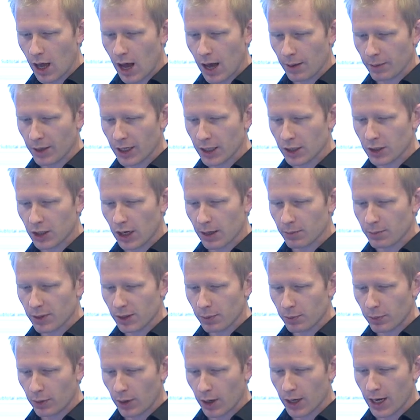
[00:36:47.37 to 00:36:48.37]
I'm going to jump
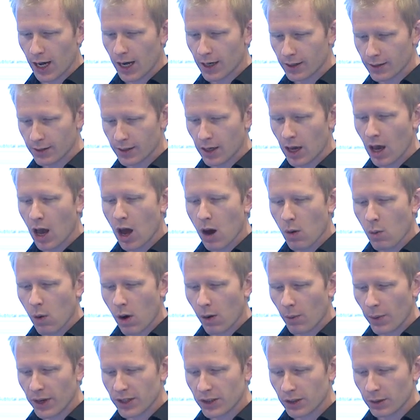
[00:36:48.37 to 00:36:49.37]
to products.
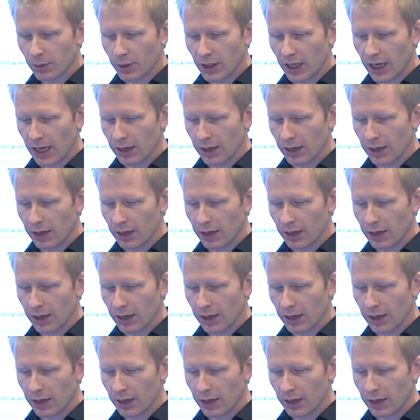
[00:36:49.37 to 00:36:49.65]
What we're doing